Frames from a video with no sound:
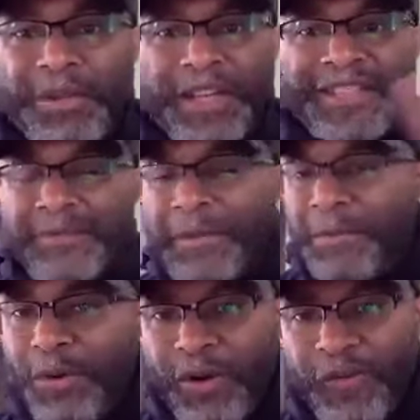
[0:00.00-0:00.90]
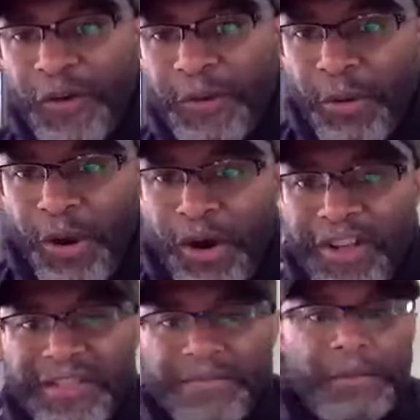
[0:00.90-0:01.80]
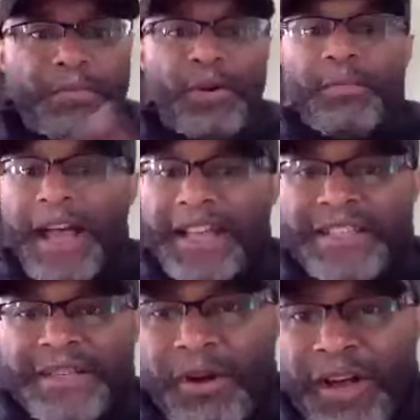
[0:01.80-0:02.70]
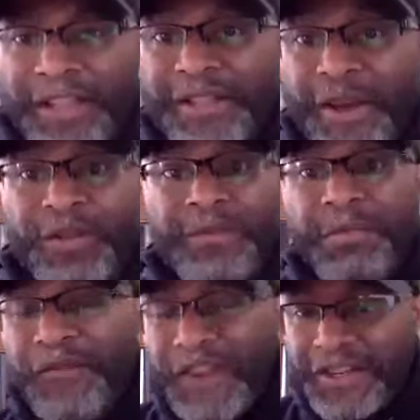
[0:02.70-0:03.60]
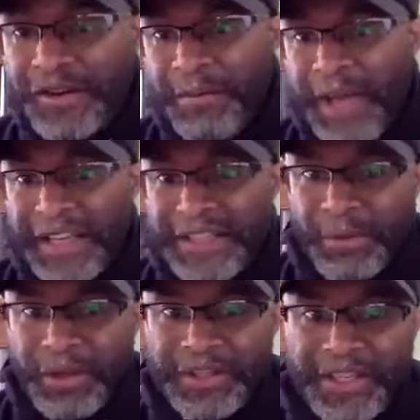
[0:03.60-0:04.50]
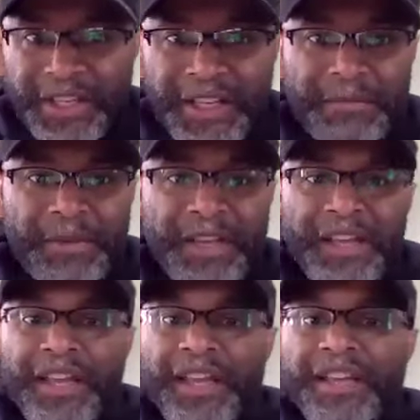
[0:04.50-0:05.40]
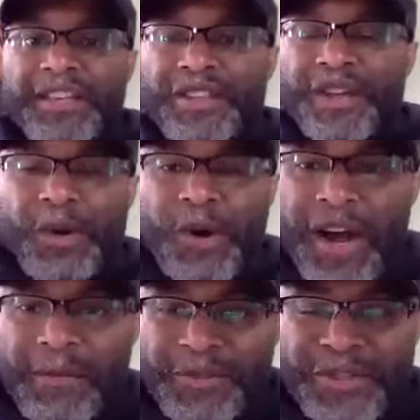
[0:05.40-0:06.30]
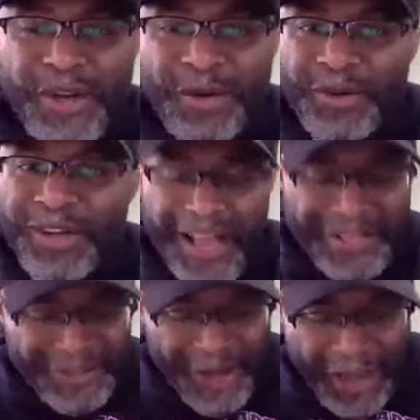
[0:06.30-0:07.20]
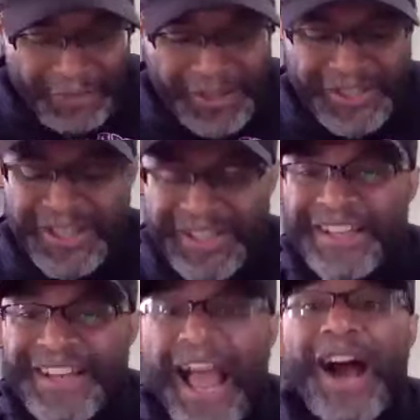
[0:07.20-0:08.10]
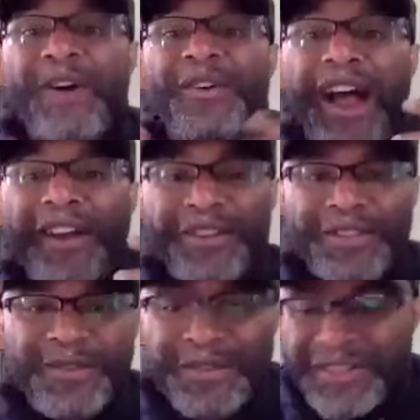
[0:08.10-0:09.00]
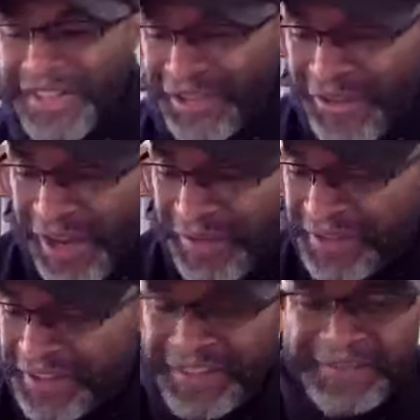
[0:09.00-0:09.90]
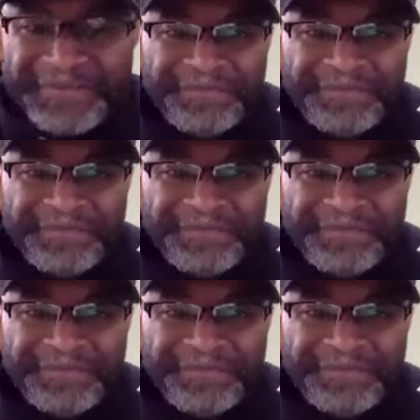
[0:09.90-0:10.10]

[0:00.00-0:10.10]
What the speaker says: played semi-pro football, semi-pro basketball, has coached a professional basketball team. So I'm just gonna get in. How are you doing today, Trevs?